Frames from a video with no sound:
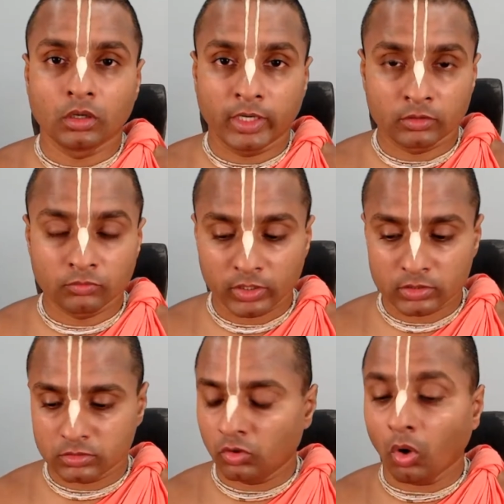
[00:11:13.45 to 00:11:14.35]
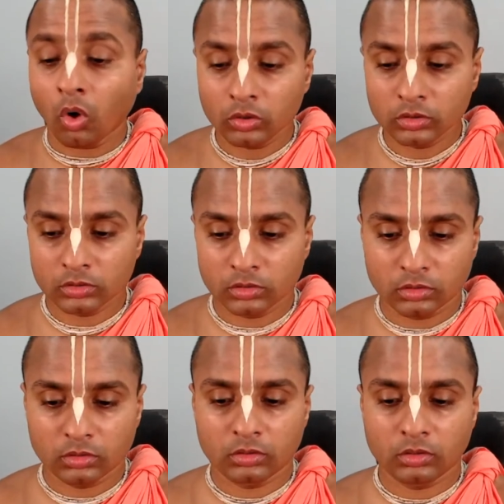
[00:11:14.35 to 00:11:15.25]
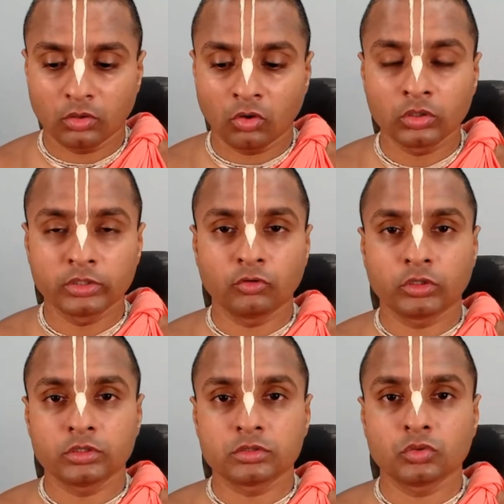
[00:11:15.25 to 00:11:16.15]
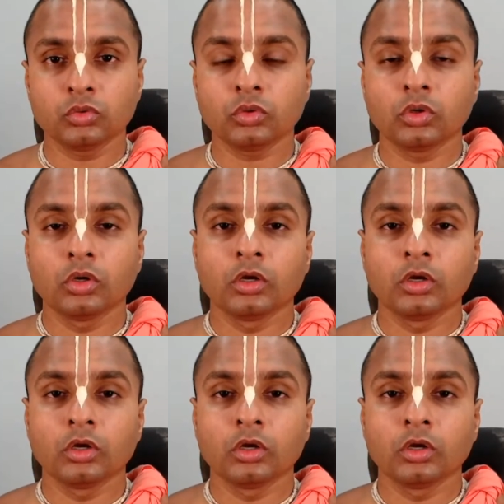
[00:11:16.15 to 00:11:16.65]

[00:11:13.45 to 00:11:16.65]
advised or ordered all devotees to